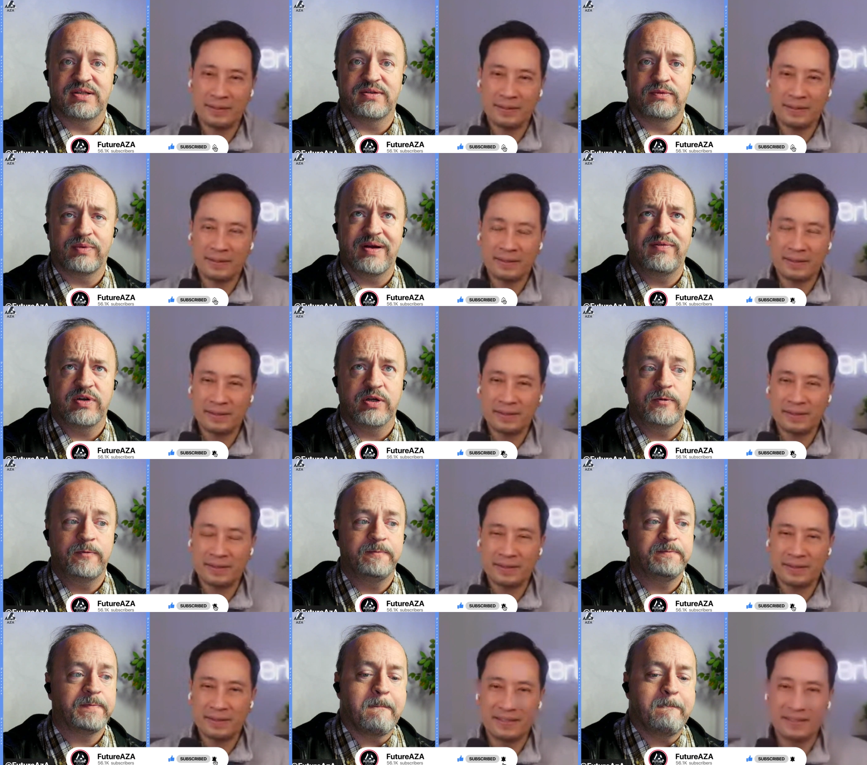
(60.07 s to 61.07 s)
Speaker 1: of the revenue.
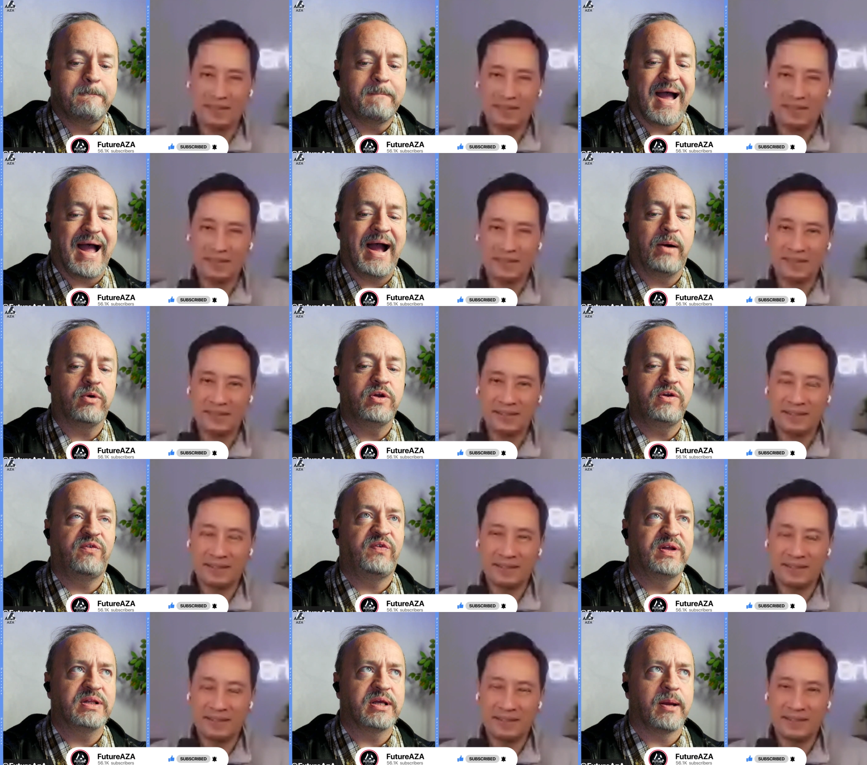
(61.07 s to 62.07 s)
How are you
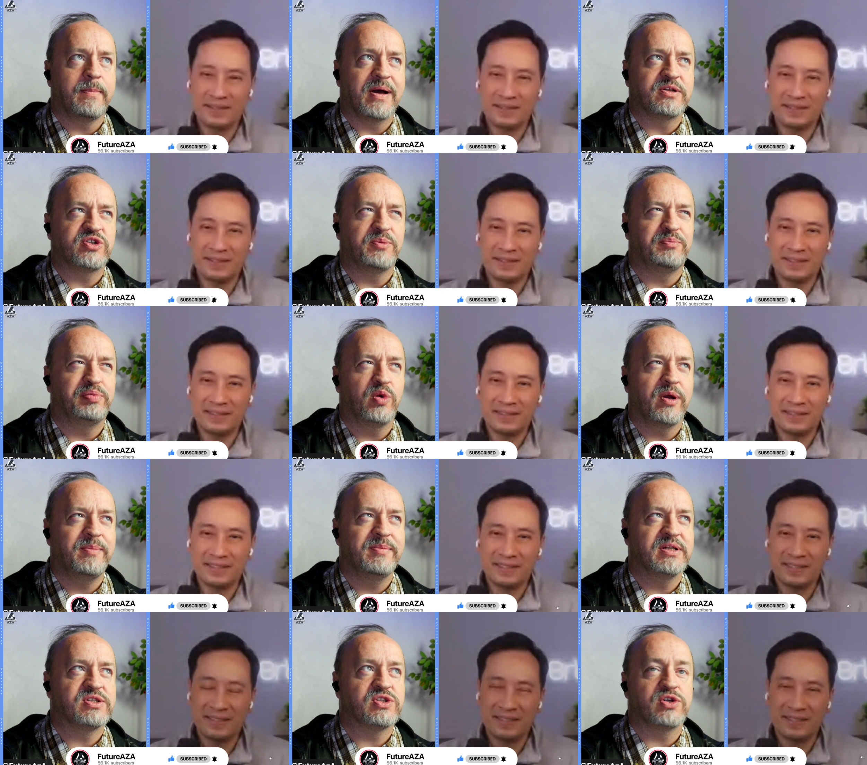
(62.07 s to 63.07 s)
feeling about
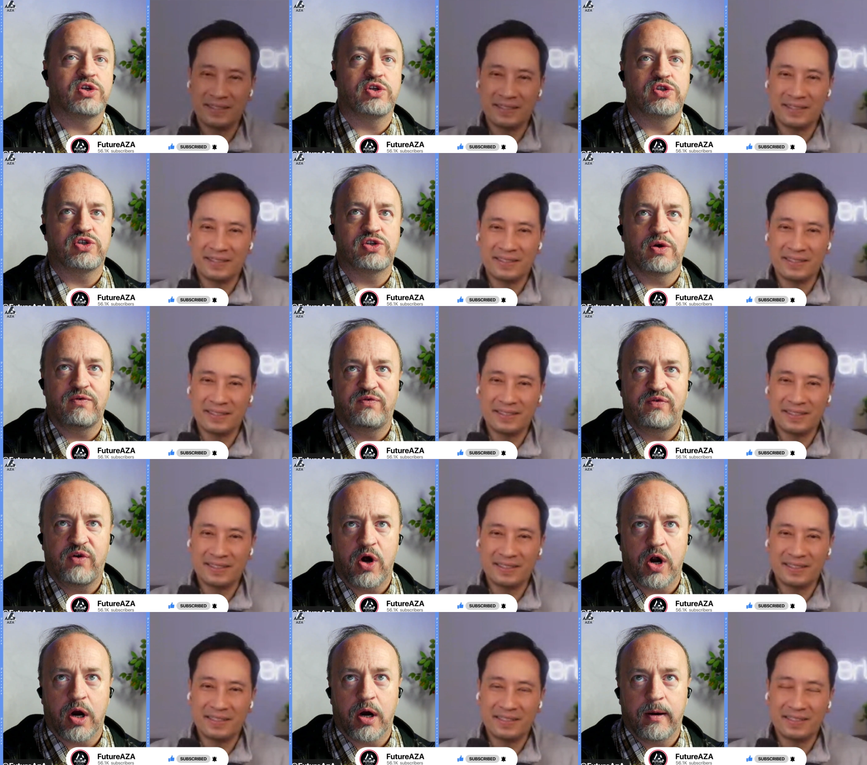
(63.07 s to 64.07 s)
deployments so
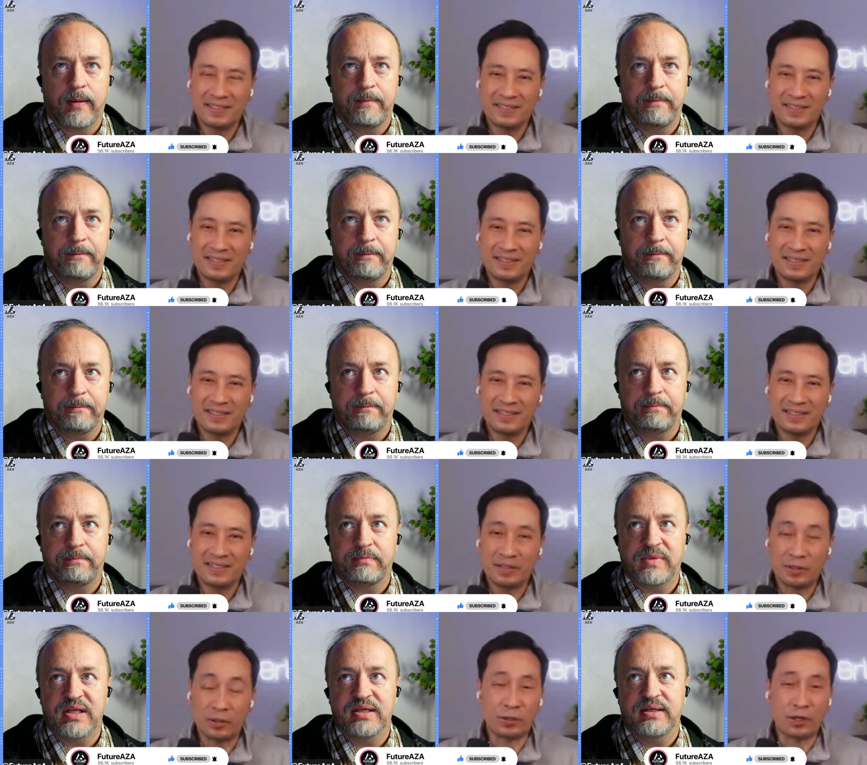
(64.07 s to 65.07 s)
far?
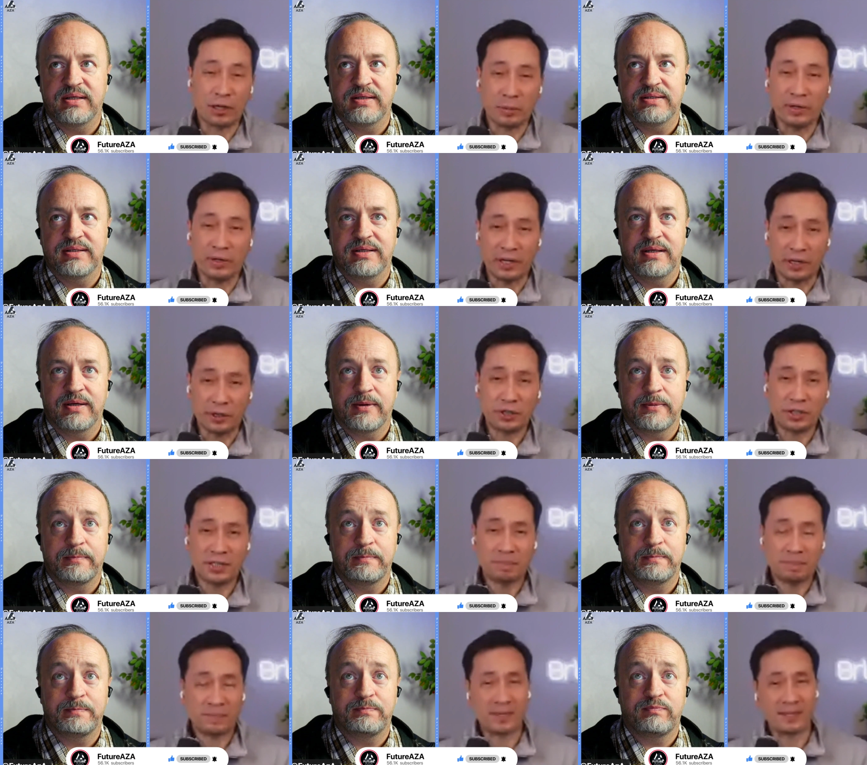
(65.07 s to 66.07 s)
Speaker 2: You're talking about
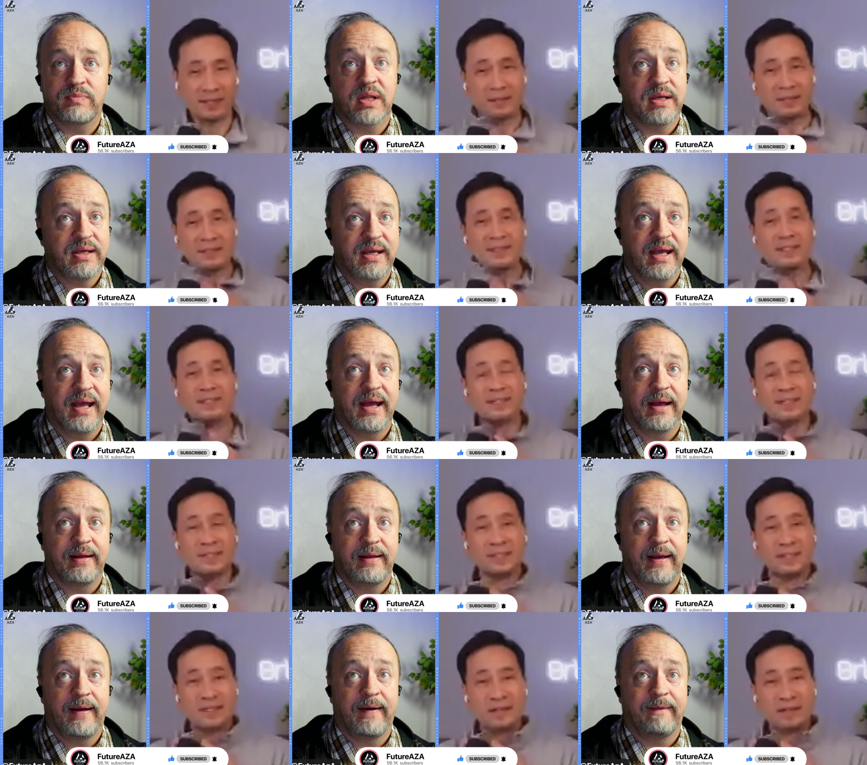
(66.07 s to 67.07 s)
energy? Yeah.
Speaker 1: Yeah.
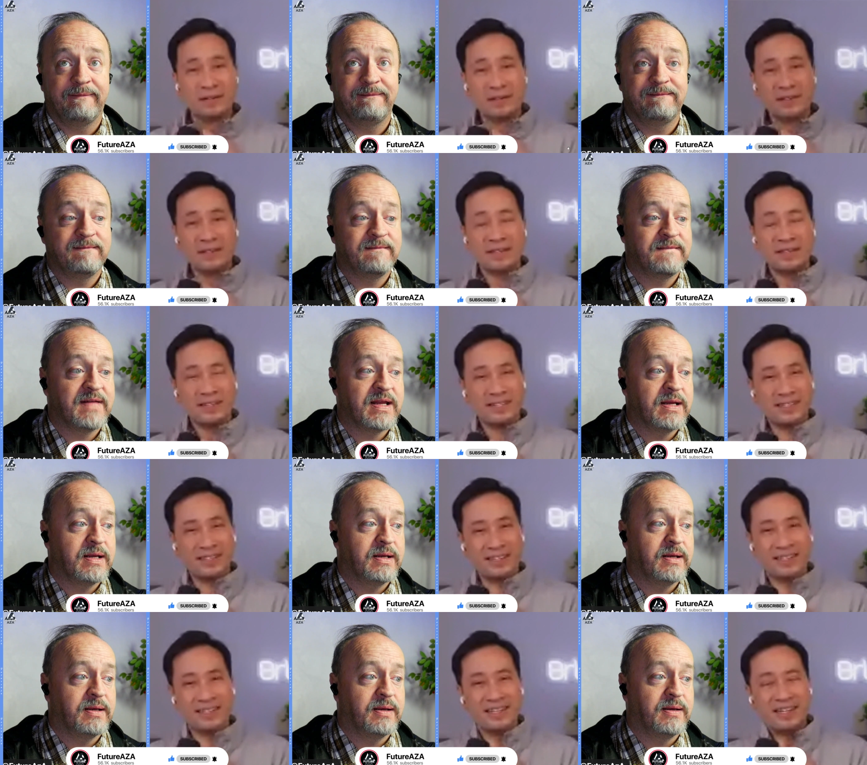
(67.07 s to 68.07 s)
Yeah.
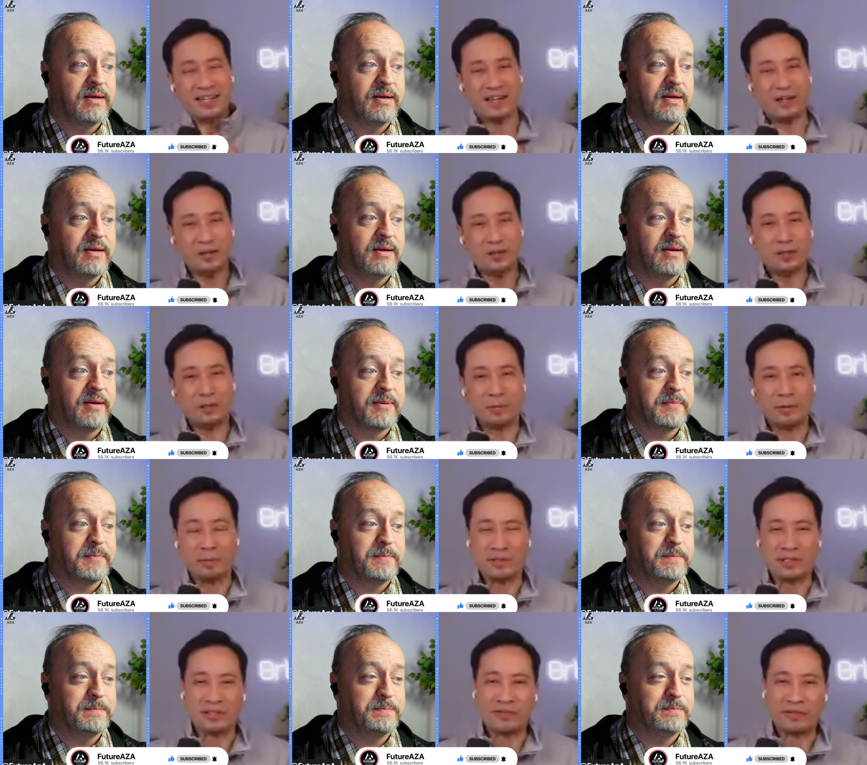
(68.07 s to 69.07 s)
Speaker 2: Yeah. Energy
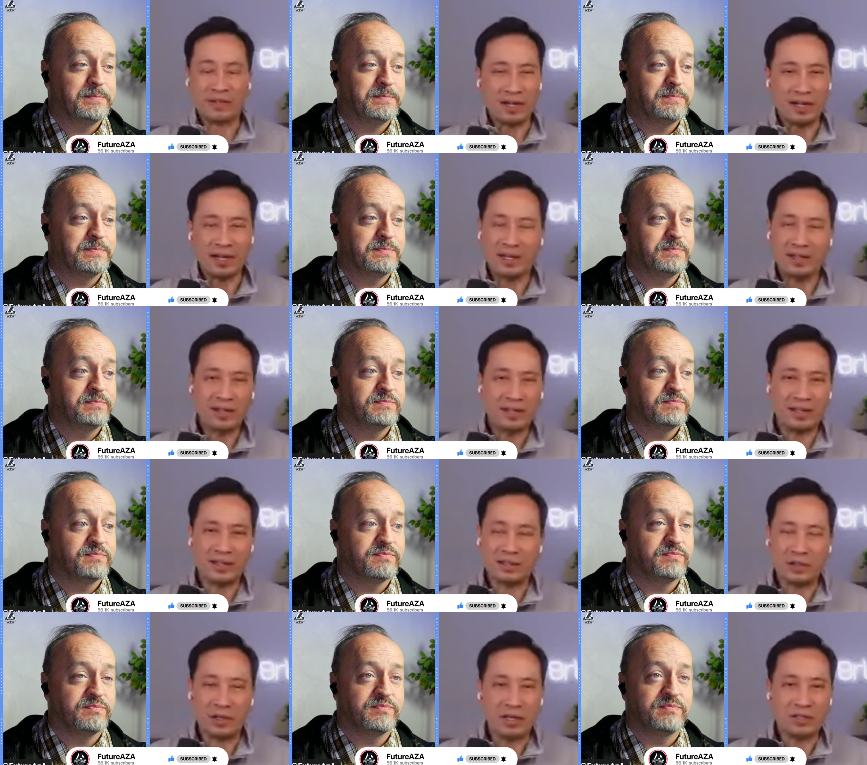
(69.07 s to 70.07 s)
deployments is, I think
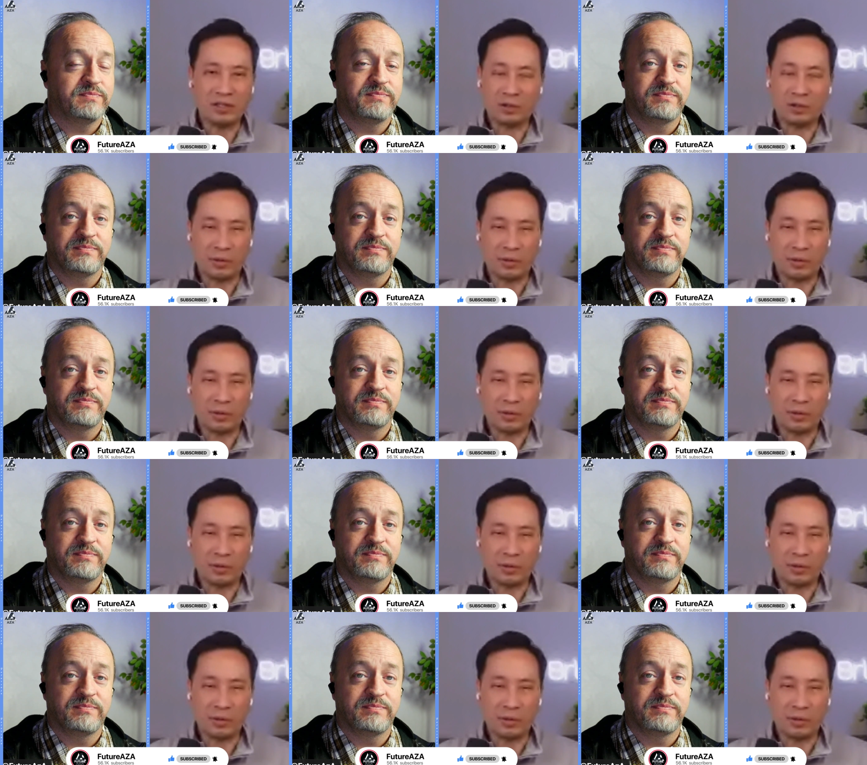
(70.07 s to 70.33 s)
it's, it's a